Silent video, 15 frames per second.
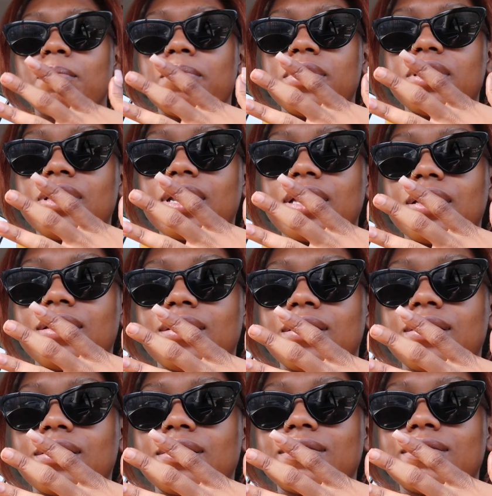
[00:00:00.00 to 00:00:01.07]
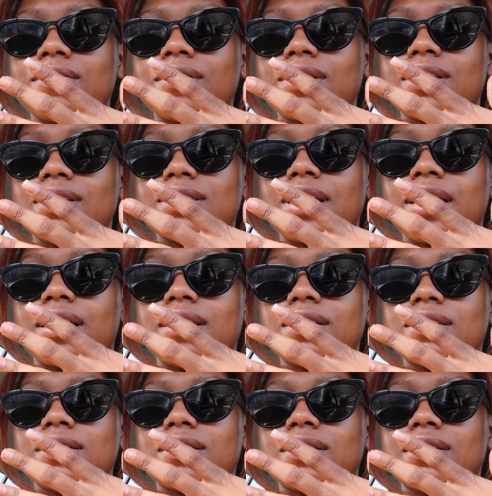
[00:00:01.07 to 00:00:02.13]
But look at this
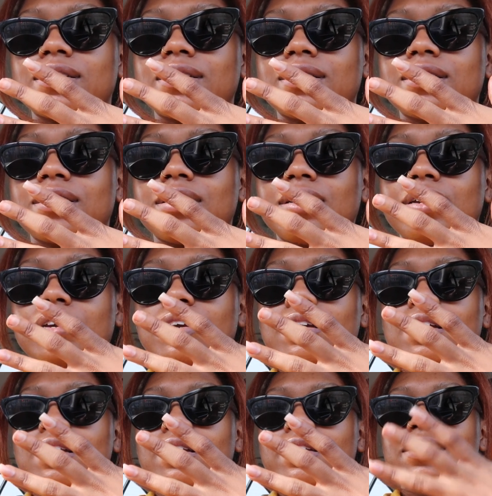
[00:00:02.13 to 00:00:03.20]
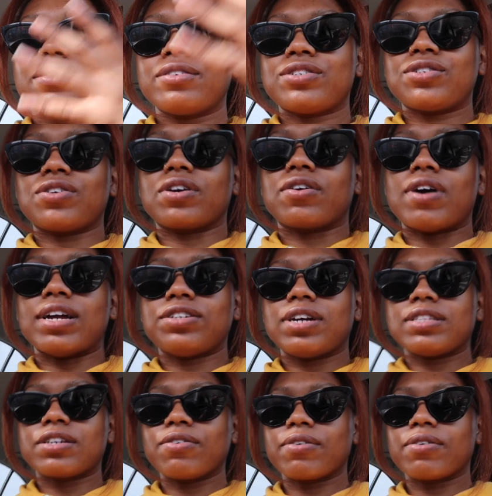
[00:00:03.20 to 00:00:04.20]
hand. The struggle. I tried to